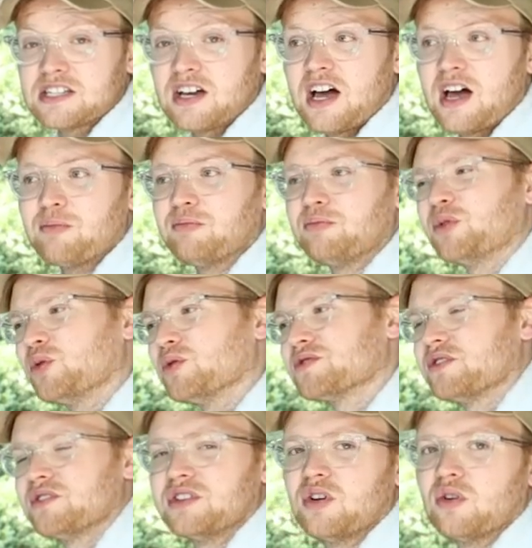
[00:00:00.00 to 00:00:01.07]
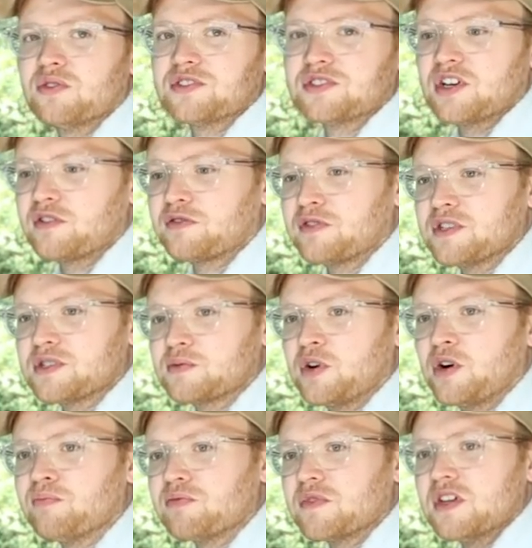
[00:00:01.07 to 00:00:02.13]
type, but also the old stuff as
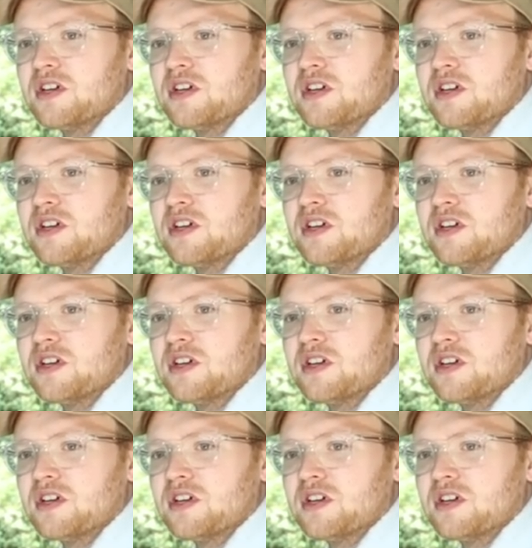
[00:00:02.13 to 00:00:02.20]
well.